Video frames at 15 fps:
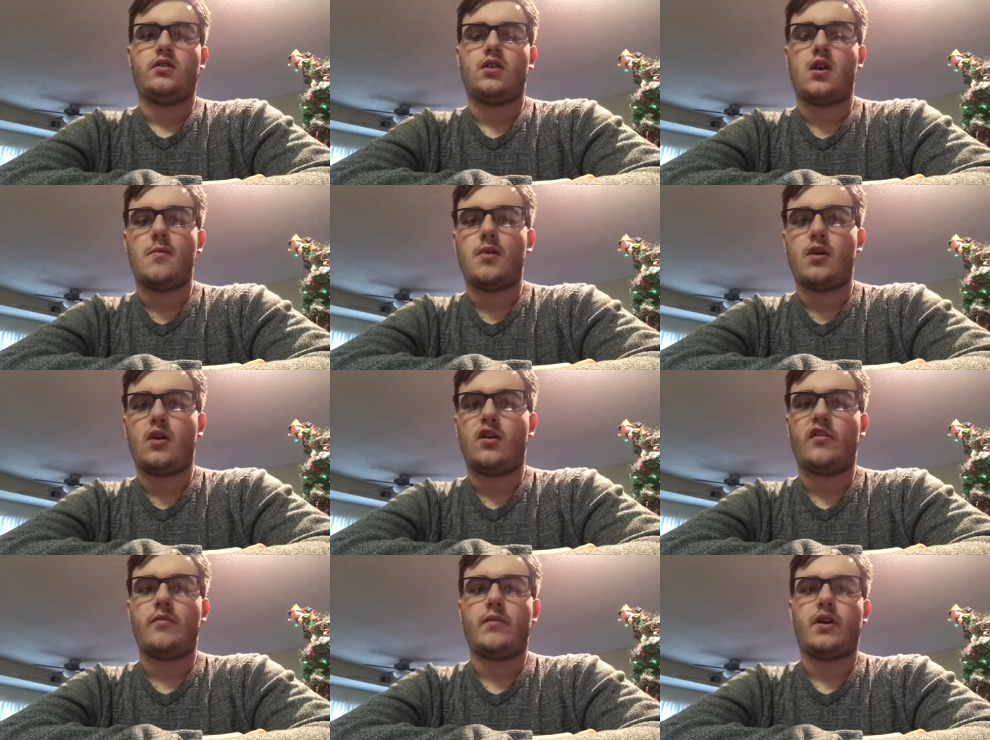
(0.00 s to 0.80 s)
keeping
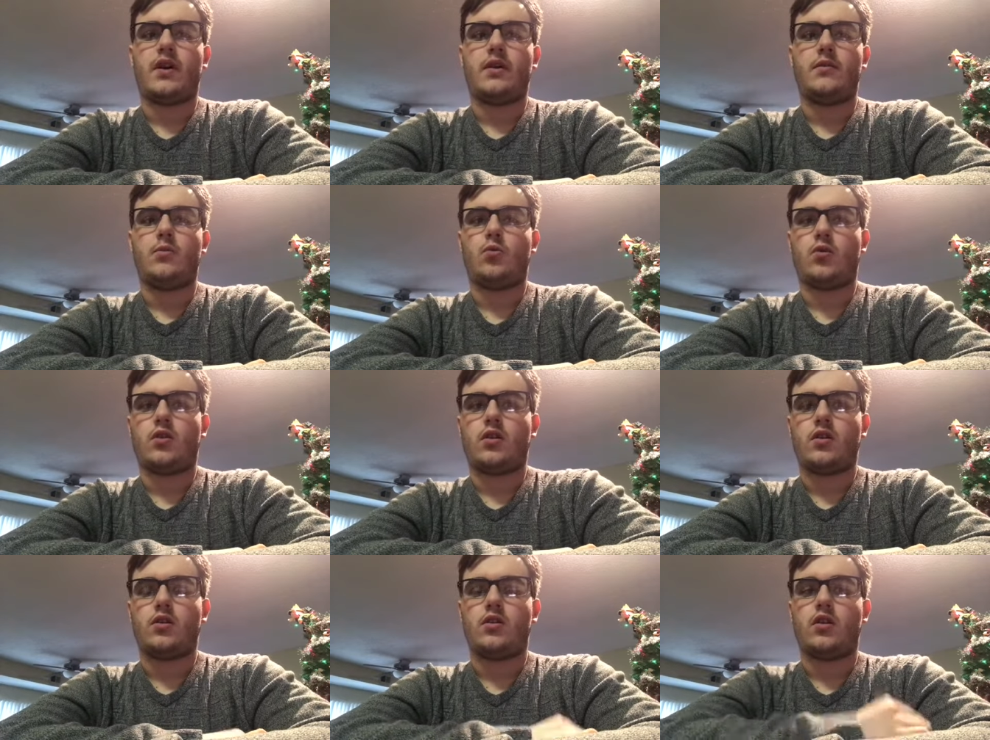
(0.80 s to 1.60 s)
all of my
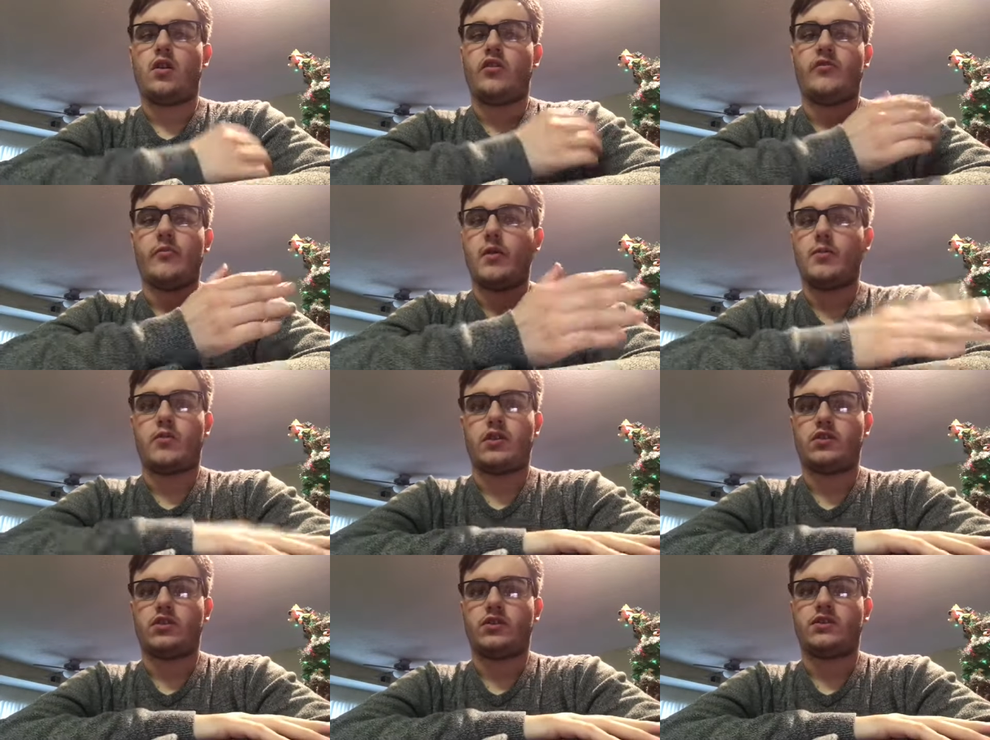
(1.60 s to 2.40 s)
work, all of my
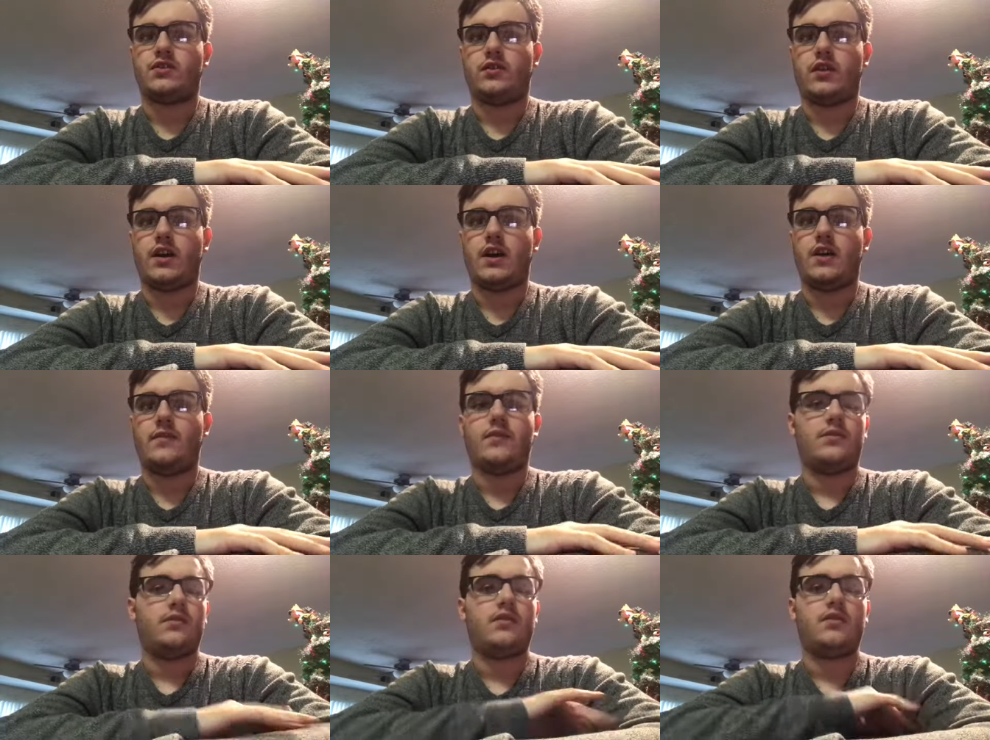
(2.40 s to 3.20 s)
projects
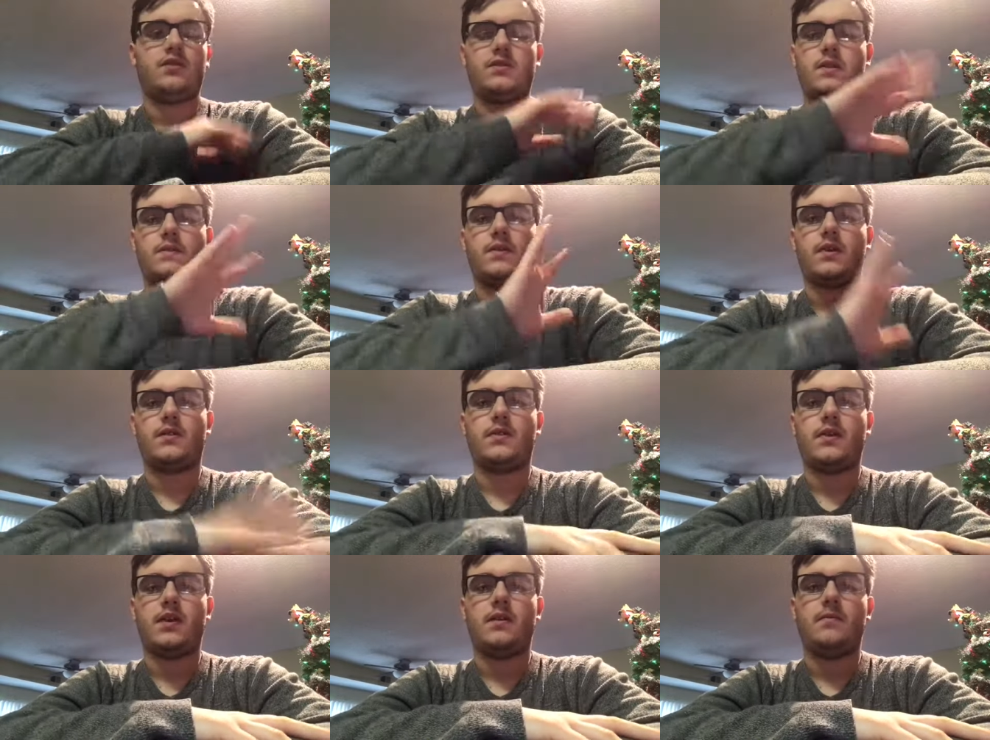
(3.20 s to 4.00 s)
alive and stuff like
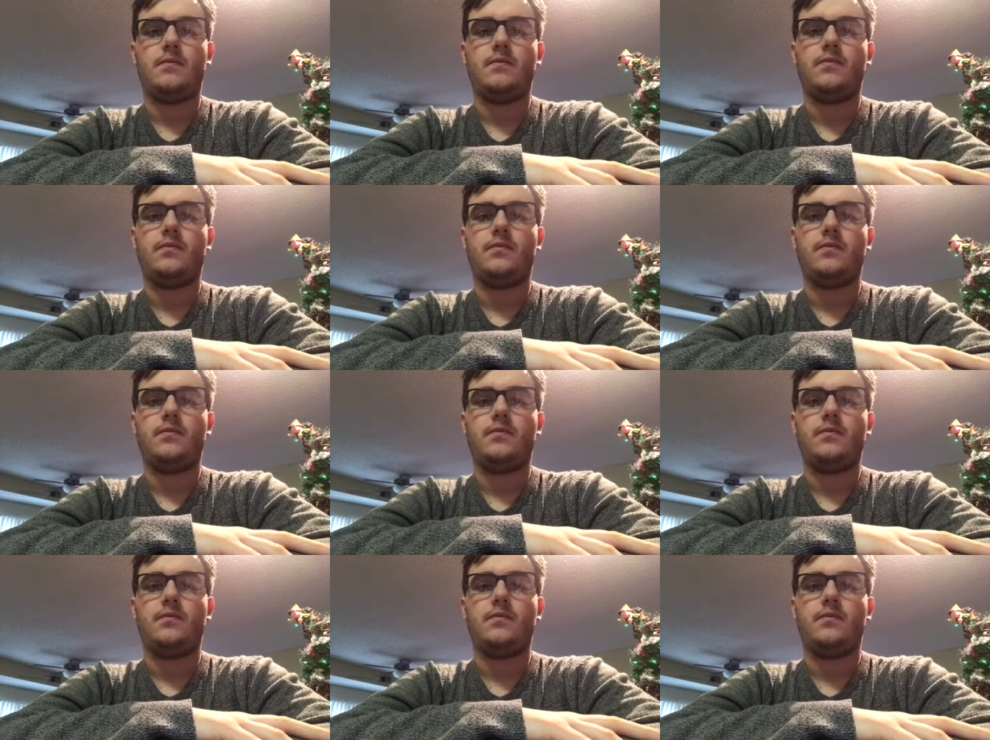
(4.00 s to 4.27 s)
that.